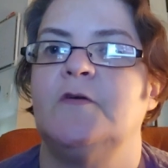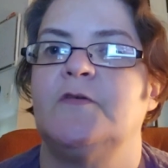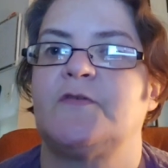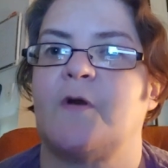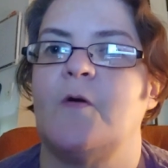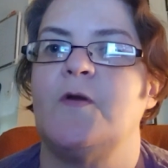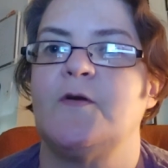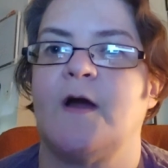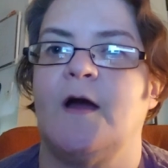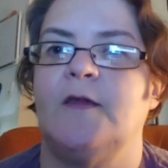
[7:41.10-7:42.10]
show
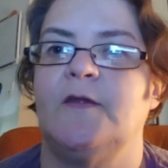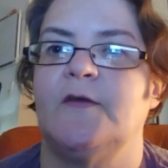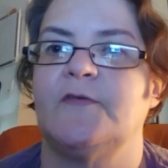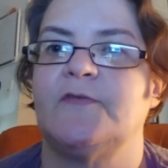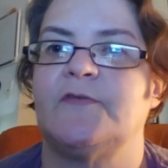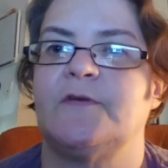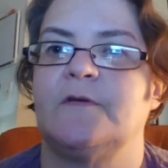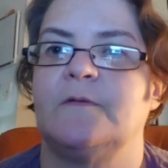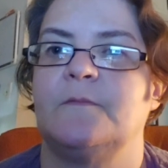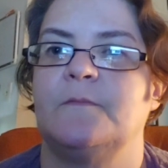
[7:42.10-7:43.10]
your kindness
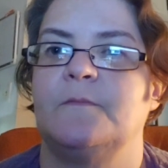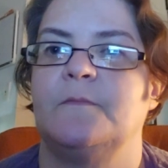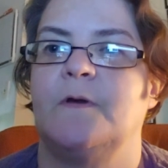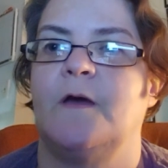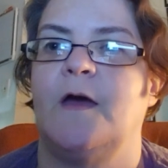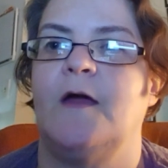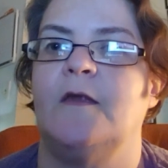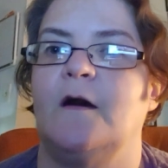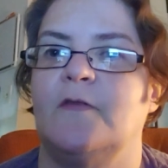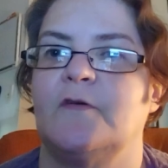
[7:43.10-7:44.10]

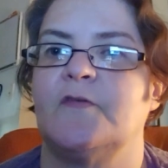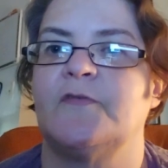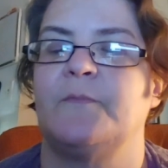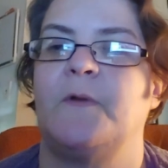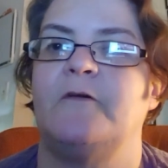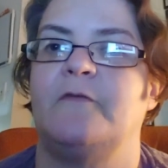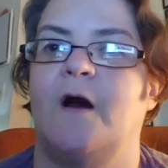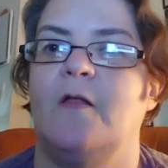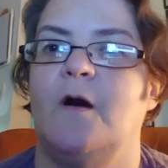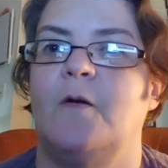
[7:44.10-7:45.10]
and others may
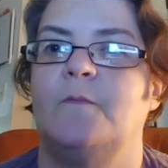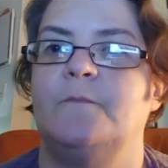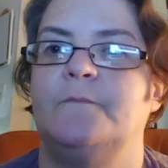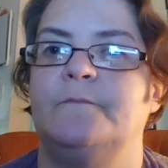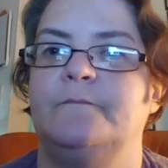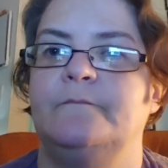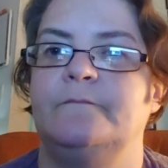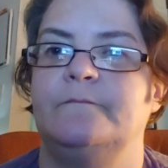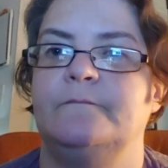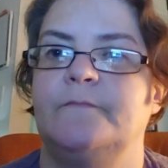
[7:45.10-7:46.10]
follow.
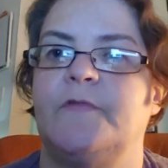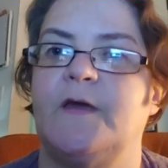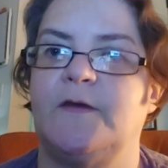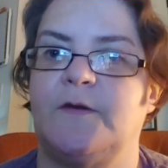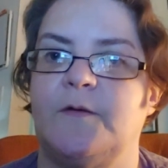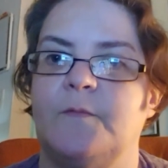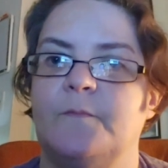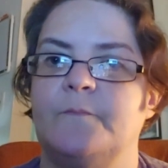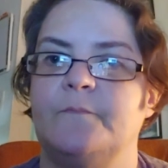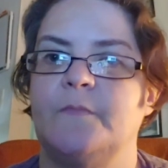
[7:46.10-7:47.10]
Thank you
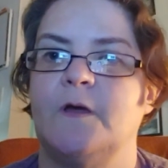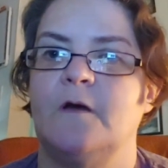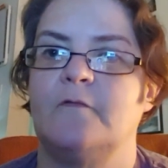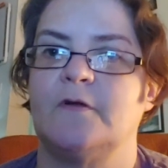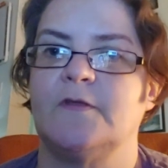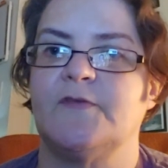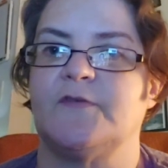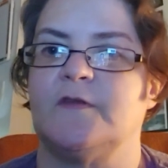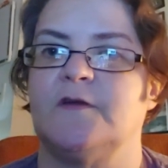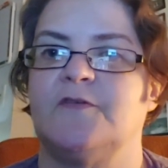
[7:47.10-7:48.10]
for
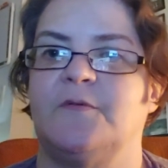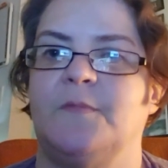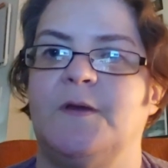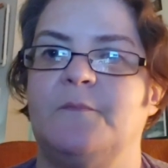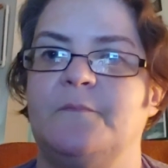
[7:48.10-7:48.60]
listening to me.